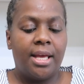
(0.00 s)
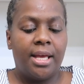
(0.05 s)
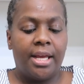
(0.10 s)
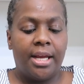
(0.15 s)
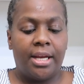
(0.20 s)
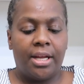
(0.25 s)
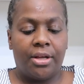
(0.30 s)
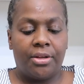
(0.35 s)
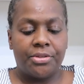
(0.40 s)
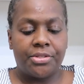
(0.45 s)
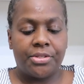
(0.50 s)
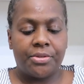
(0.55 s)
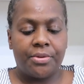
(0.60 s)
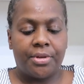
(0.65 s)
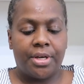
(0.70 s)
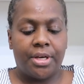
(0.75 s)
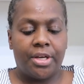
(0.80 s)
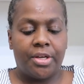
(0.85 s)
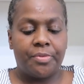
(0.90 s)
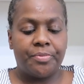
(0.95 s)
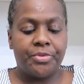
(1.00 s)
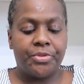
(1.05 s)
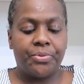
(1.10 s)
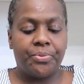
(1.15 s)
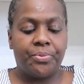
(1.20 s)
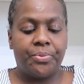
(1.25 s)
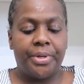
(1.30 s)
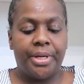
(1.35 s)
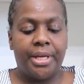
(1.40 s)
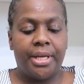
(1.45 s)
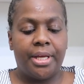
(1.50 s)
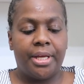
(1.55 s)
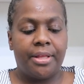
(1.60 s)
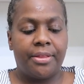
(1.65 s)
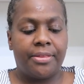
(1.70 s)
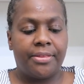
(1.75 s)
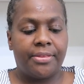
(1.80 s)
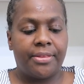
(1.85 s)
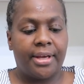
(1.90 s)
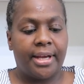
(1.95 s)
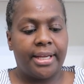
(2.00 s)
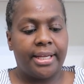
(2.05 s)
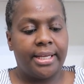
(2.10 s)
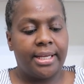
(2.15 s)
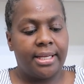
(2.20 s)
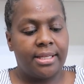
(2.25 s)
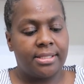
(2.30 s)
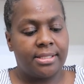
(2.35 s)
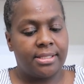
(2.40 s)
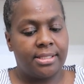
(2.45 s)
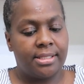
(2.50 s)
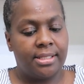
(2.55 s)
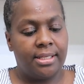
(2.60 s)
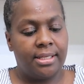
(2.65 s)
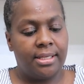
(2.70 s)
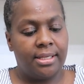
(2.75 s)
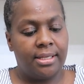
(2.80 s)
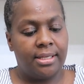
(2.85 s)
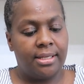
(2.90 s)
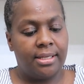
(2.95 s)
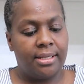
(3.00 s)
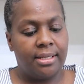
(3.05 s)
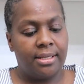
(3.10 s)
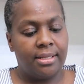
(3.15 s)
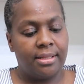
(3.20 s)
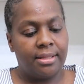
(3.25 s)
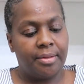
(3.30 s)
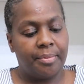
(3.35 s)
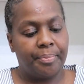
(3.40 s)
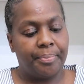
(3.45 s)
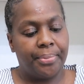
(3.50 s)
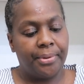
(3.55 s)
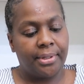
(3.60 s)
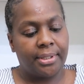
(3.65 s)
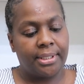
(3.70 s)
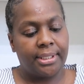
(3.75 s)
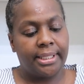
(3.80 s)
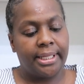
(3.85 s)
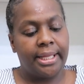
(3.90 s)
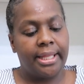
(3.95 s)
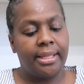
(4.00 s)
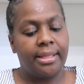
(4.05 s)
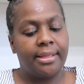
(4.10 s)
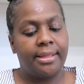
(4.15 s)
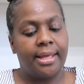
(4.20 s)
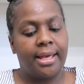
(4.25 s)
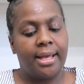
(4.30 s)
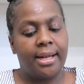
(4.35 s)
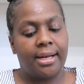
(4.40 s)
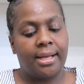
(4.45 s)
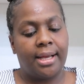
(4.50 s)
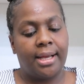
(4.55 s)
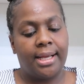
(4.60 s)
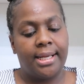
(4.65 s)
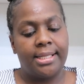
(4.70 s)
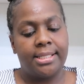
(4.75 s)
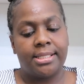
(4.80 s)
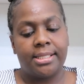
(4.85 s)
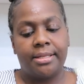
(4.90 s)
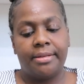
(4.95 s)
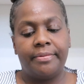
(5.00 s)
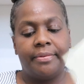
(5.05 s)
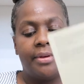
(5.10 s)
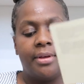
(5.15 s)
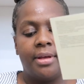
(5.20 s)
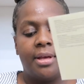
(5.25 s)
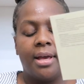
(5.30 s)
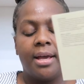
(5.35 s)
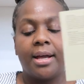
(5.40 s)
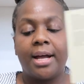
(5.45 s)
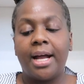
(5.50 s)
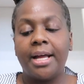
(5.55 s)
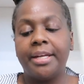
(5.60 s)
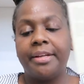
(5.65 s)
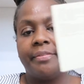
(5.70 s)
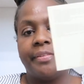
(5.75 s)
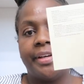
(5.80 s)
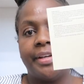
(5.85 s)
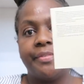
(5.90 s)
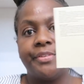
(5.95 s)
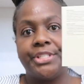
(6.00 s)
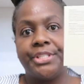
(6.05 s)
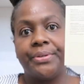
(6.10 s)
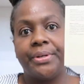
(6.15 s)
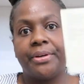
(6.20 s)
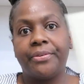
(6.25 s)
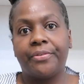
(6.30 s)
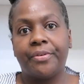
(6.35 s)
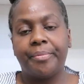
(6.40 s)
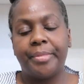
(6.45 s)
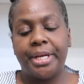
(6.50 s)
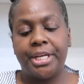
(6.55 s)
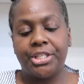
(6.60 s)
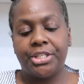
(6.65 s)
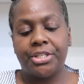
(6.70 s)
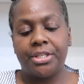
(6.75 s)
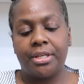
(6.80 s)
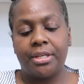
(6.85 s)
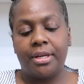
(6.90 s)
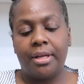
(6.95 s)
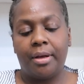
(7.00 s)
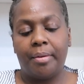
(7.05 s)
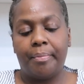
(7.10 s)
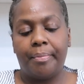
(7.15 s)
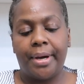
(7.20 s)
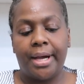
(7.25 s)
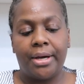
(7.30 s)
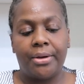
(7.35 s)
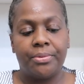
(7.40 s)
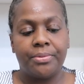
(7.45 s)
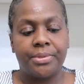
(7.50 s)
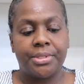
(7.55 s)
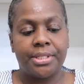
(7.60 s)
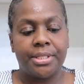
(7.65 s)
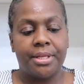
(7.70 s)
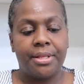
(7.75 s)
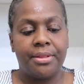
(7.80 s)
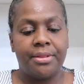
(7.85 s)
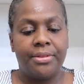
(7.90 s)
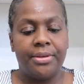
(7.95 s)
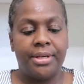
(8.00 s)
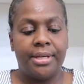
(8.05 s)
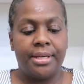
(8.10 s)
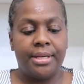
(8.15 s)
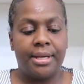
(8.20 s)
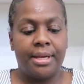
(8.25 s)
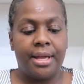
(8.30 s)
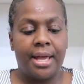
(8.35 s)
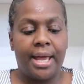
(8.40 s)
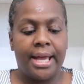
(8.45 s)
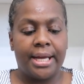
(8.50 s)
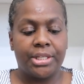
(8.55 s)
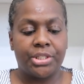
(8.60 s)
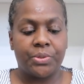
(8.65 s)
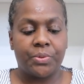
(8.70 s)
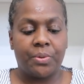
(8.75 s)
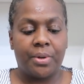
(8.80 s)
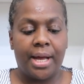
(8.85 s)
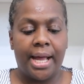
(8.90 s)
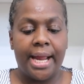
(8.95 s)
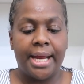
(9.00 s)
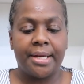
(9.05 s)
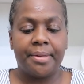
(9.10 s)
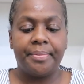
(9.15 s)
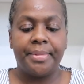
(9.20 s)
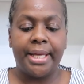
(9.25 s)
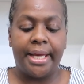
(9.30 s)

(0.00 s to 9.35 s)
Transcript: It also comes with, I guess, the booklet that kind of gives you information about the actual item.